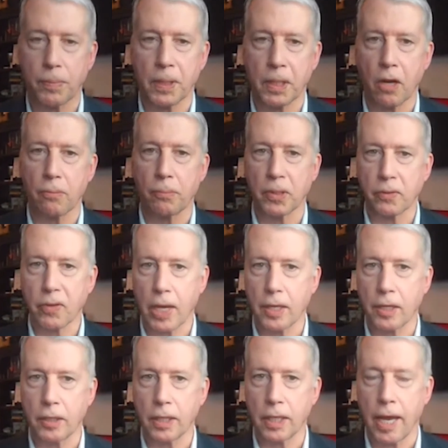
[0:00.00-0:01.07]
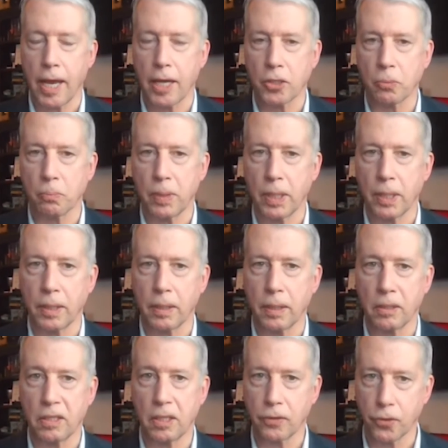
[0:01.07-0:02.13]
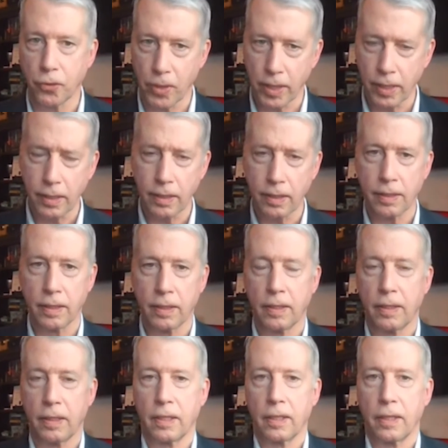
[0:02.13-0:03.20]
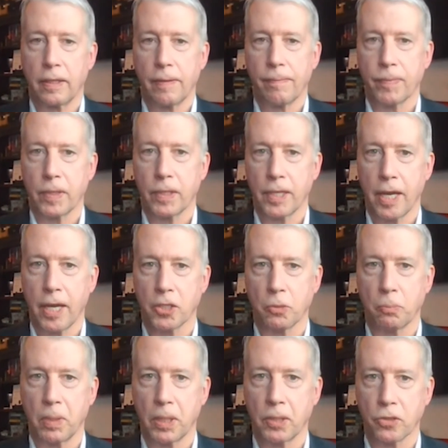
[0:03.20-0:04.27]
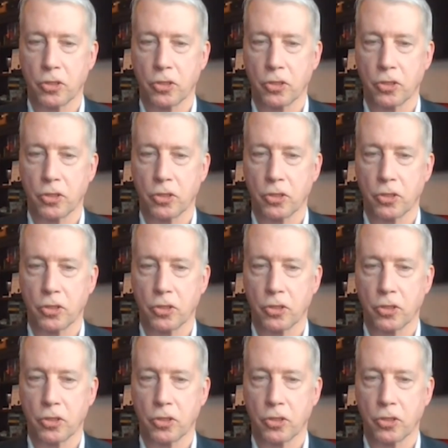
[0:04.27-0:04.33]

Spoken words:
the government of Canada has been dithering. It has been